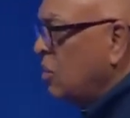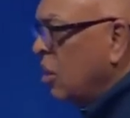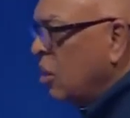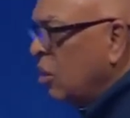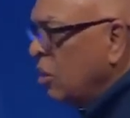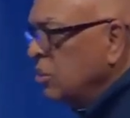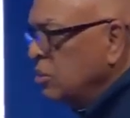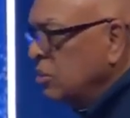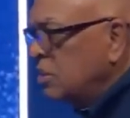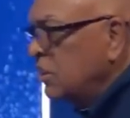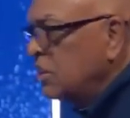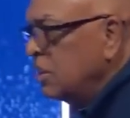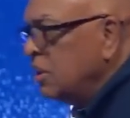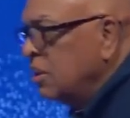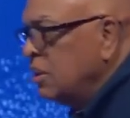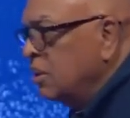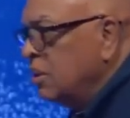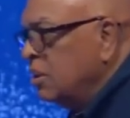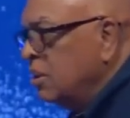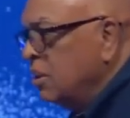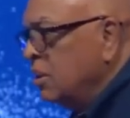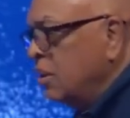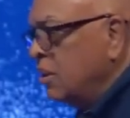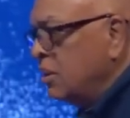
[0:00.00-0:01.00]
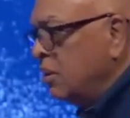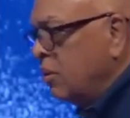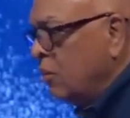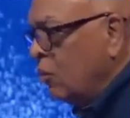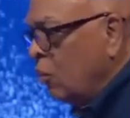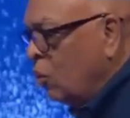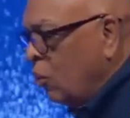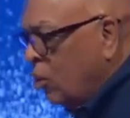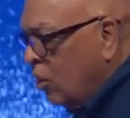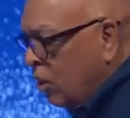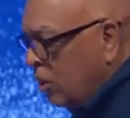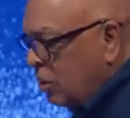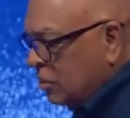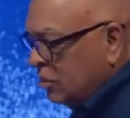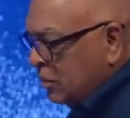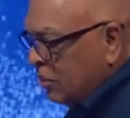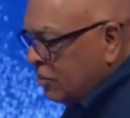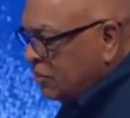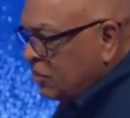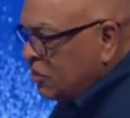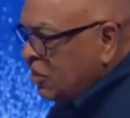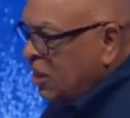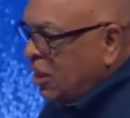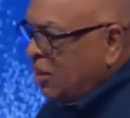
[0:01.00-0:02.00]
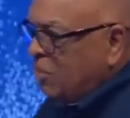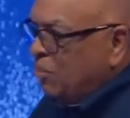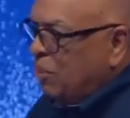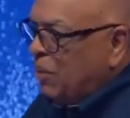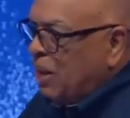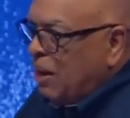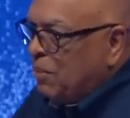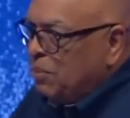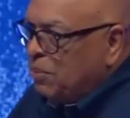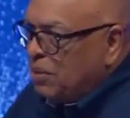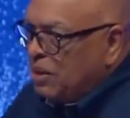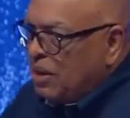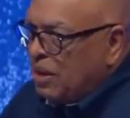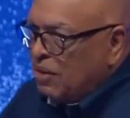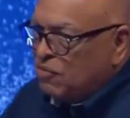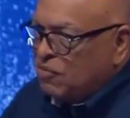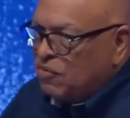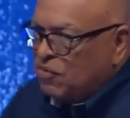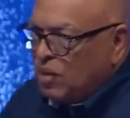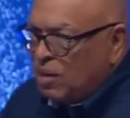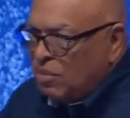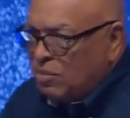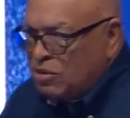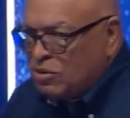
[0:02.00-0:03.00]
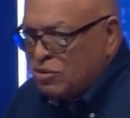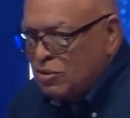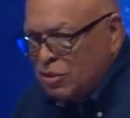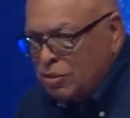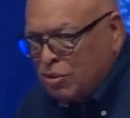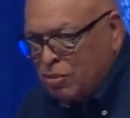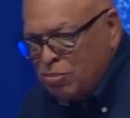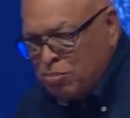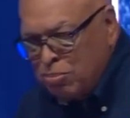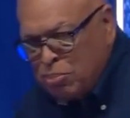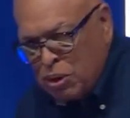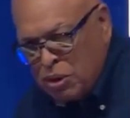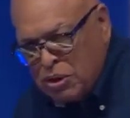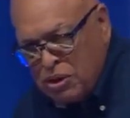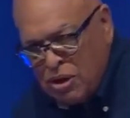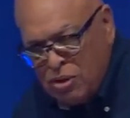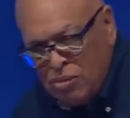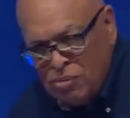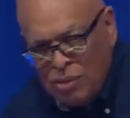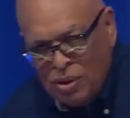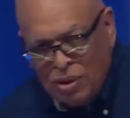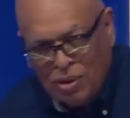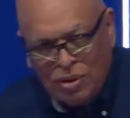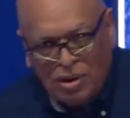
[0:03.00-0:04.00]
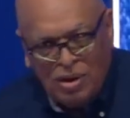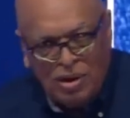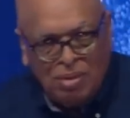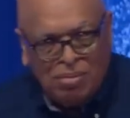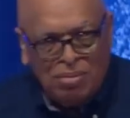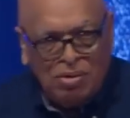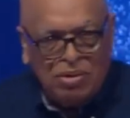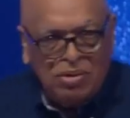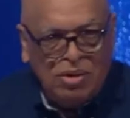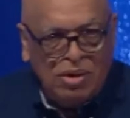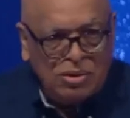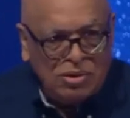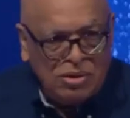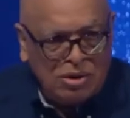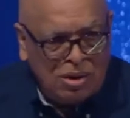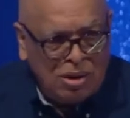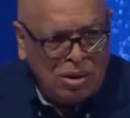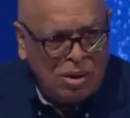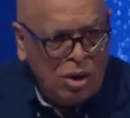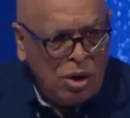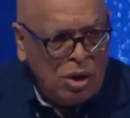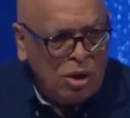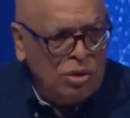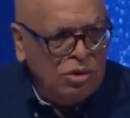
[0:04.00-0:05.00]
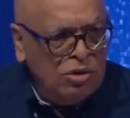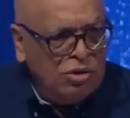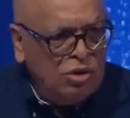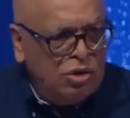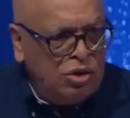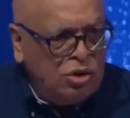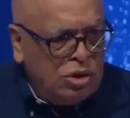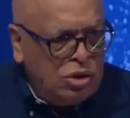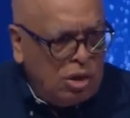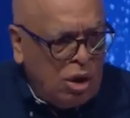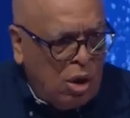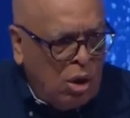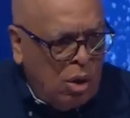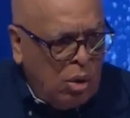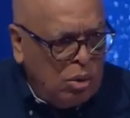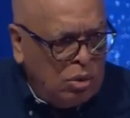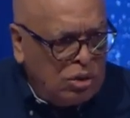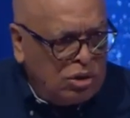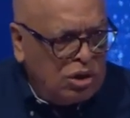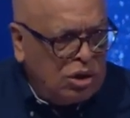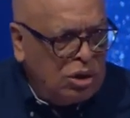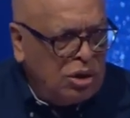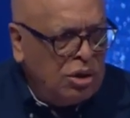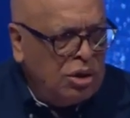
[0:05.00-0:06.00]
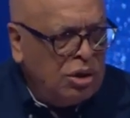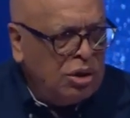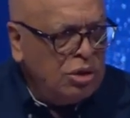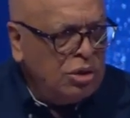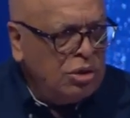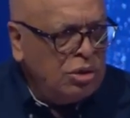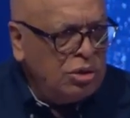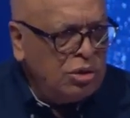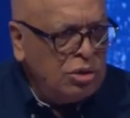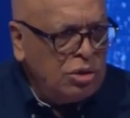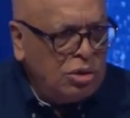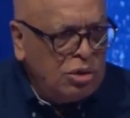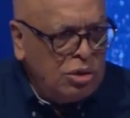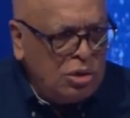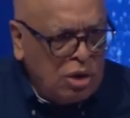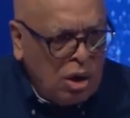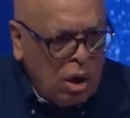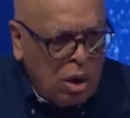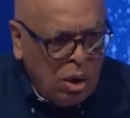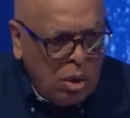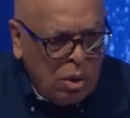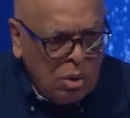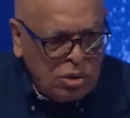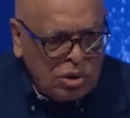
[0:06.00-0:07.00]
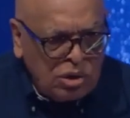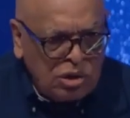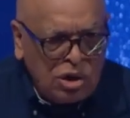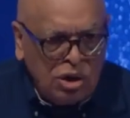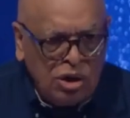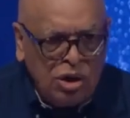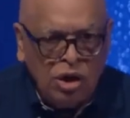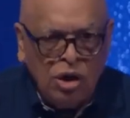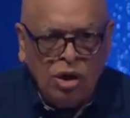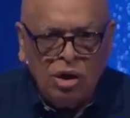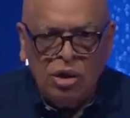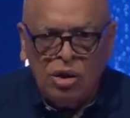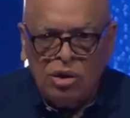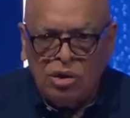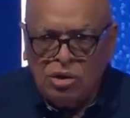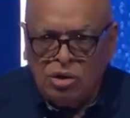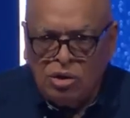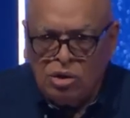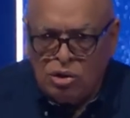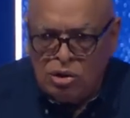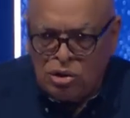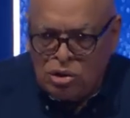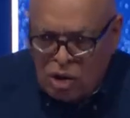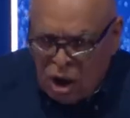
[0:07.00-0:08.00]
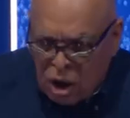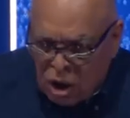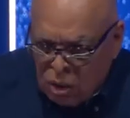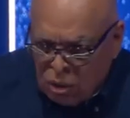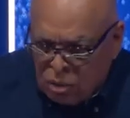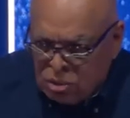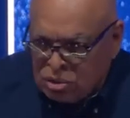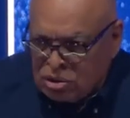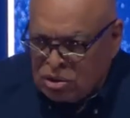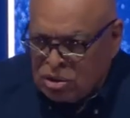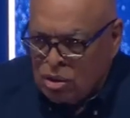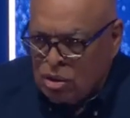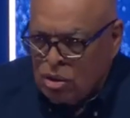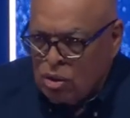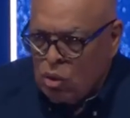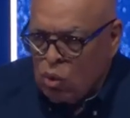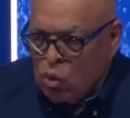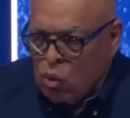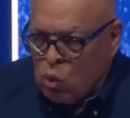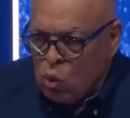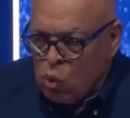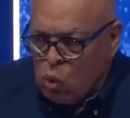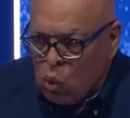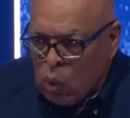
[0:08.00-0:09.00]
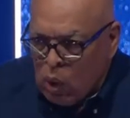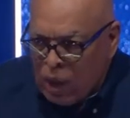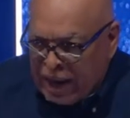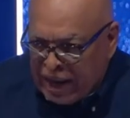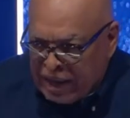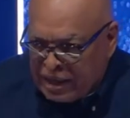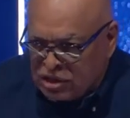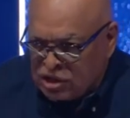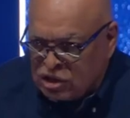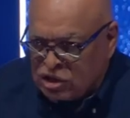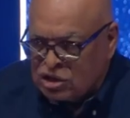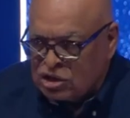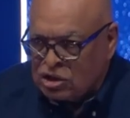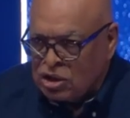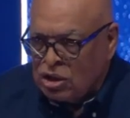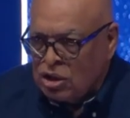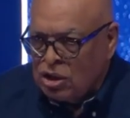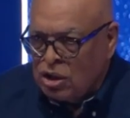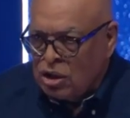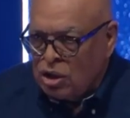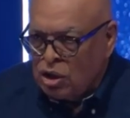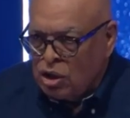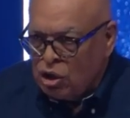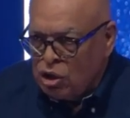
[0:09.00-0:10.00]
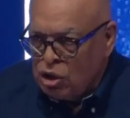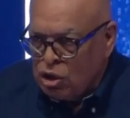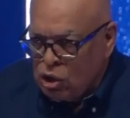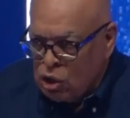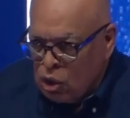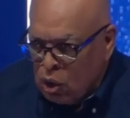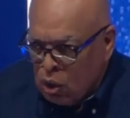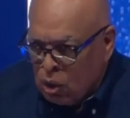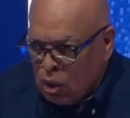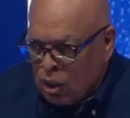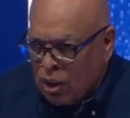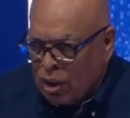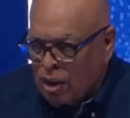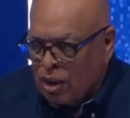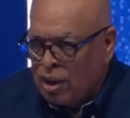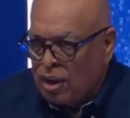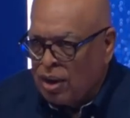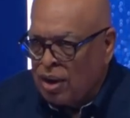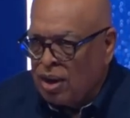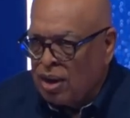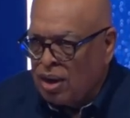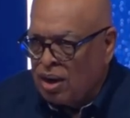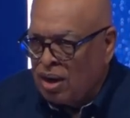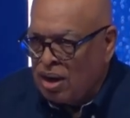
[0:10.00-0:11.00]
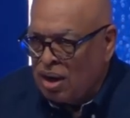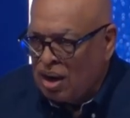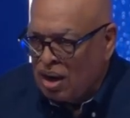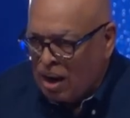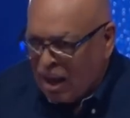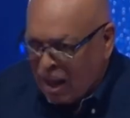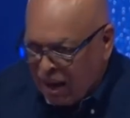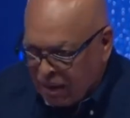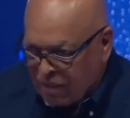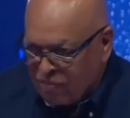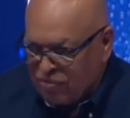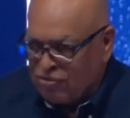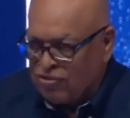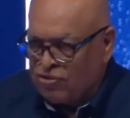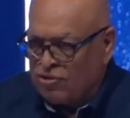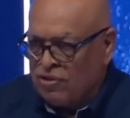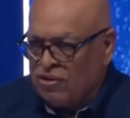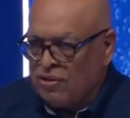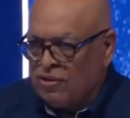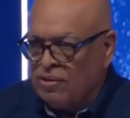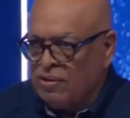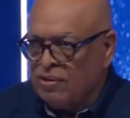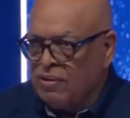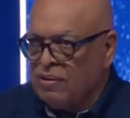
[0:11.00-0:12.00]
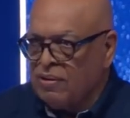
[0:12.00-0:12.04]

Don't, in the words of John Piper in that famous little book he wrote a number of years ago, don't, don't, don't waste your life.